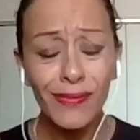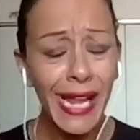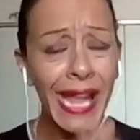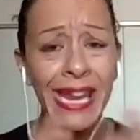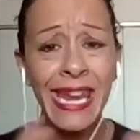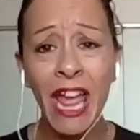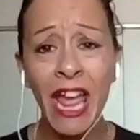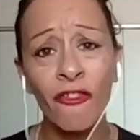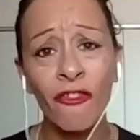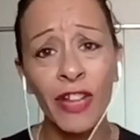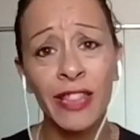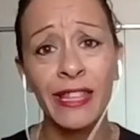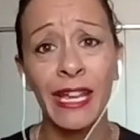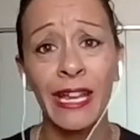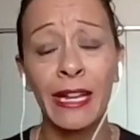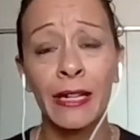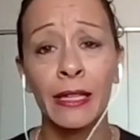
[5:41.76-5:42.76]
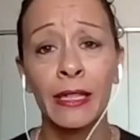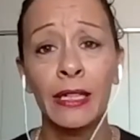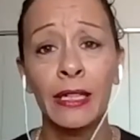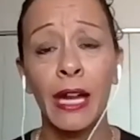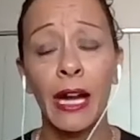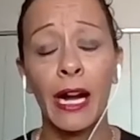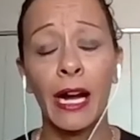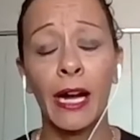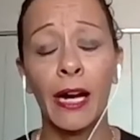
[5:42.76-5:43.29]
and everything
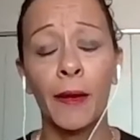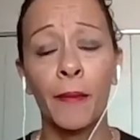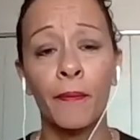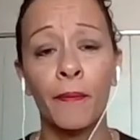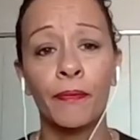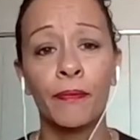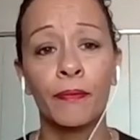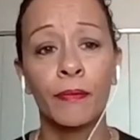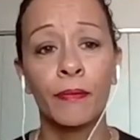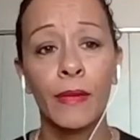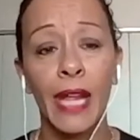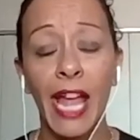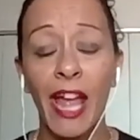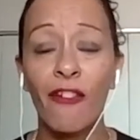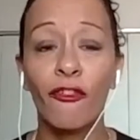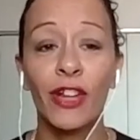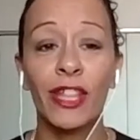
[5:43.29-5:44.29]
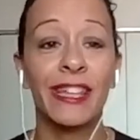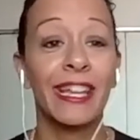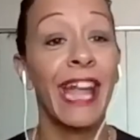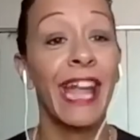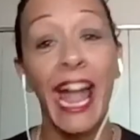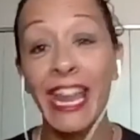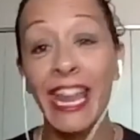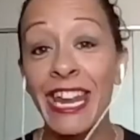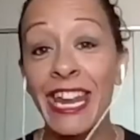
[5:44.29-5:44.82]
and
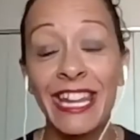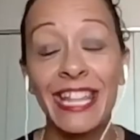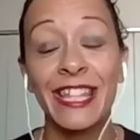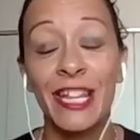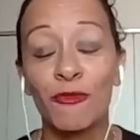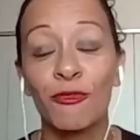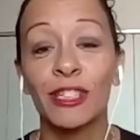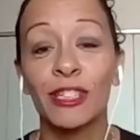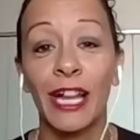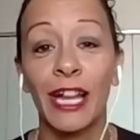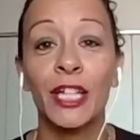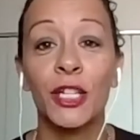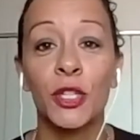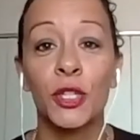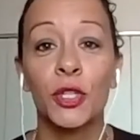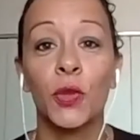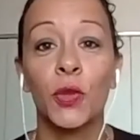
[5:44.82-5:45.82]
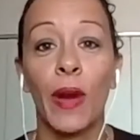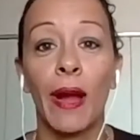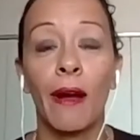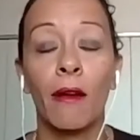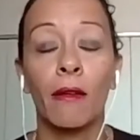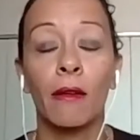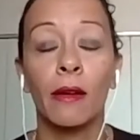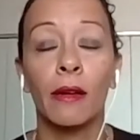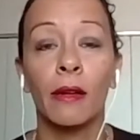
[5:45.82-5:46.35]
anything related to
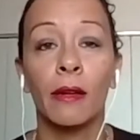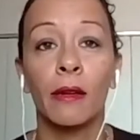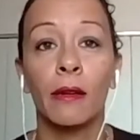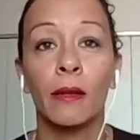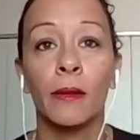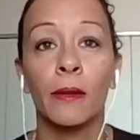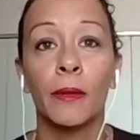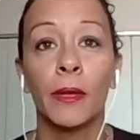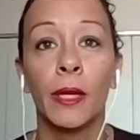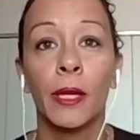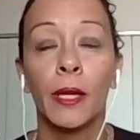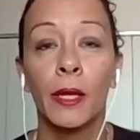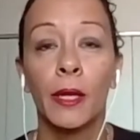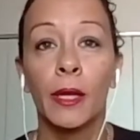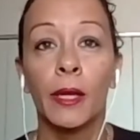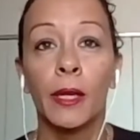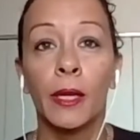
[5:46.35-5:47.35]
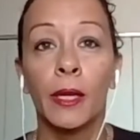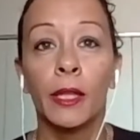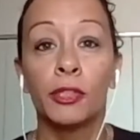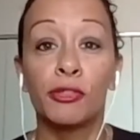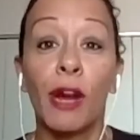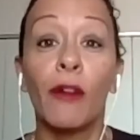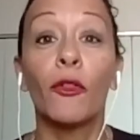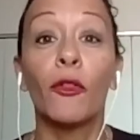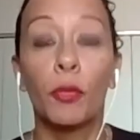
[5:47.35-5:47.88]
our
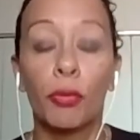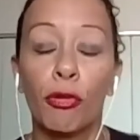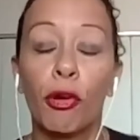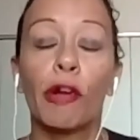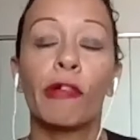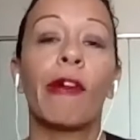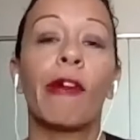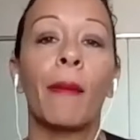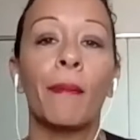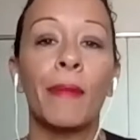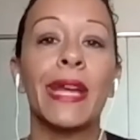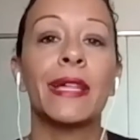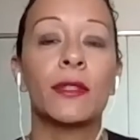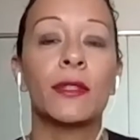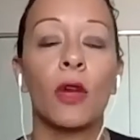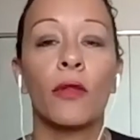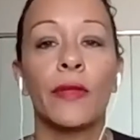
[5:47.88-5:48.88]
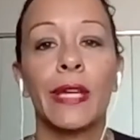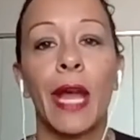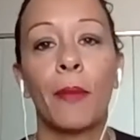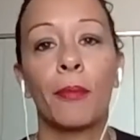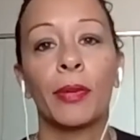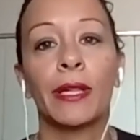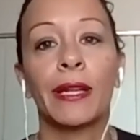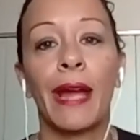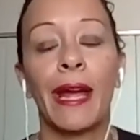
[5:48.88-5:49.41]
travel program is on the
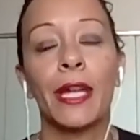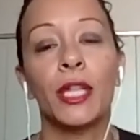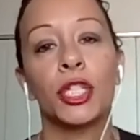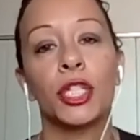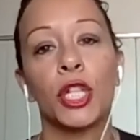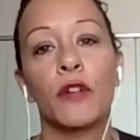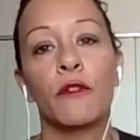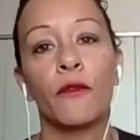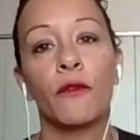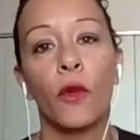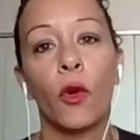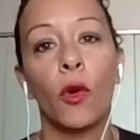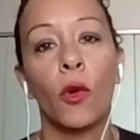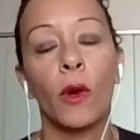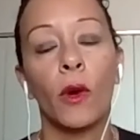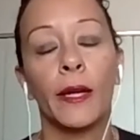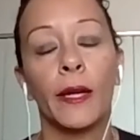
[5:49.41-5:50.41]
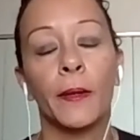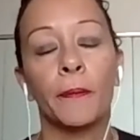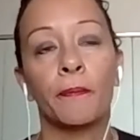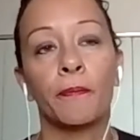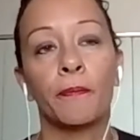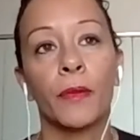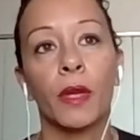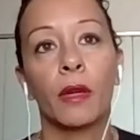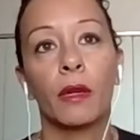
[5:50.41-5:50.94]
application for
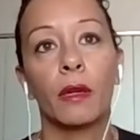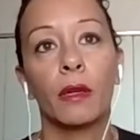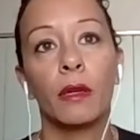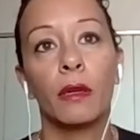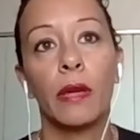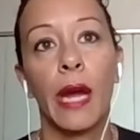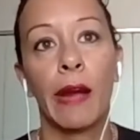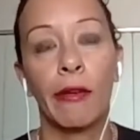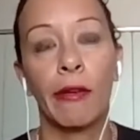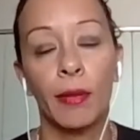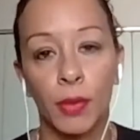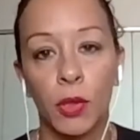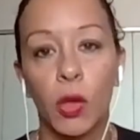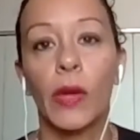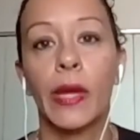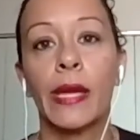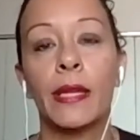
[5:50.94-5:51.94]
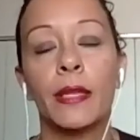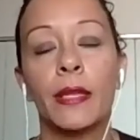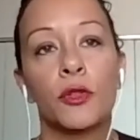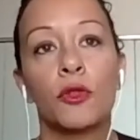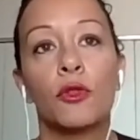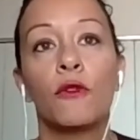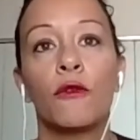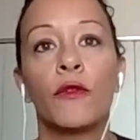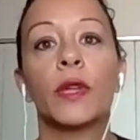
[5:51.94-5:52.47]
our employees
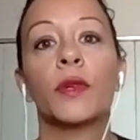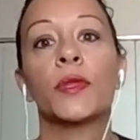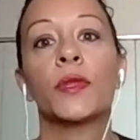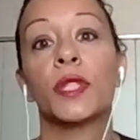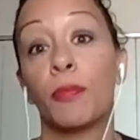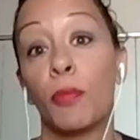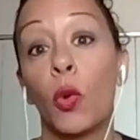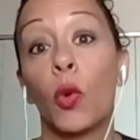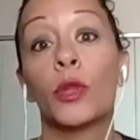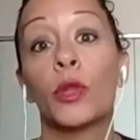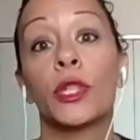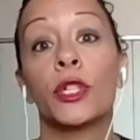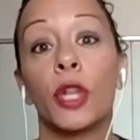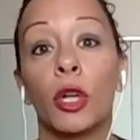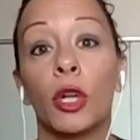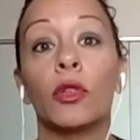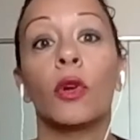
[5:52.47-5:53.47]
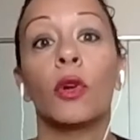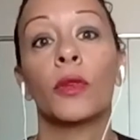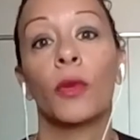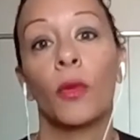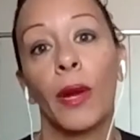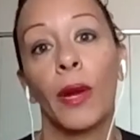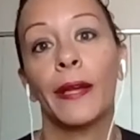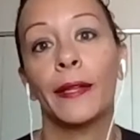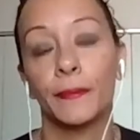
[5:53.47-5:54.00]
to feel supported along the
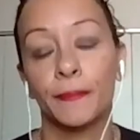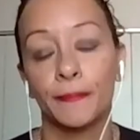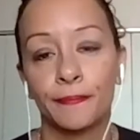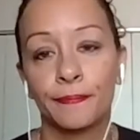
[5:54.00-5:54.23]
way.